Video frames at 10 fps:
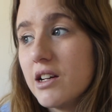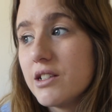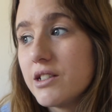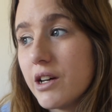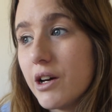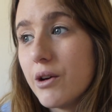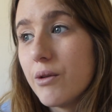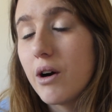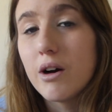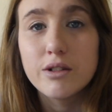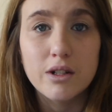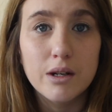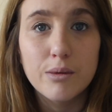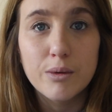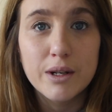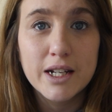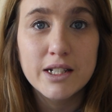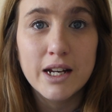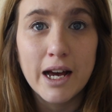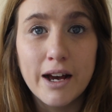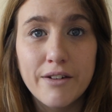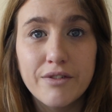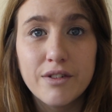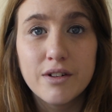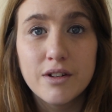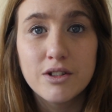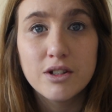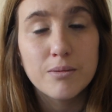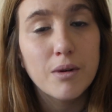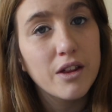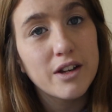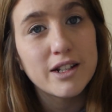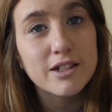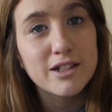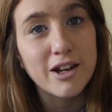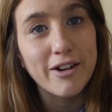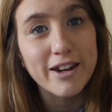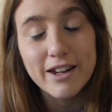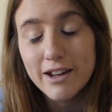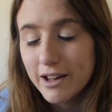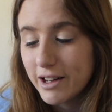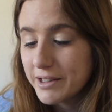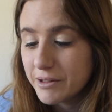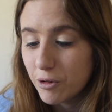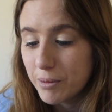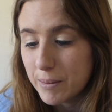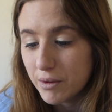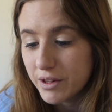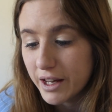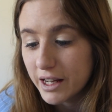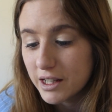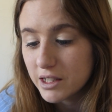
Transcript: So I was like, well, we need to have some other insight to what people think.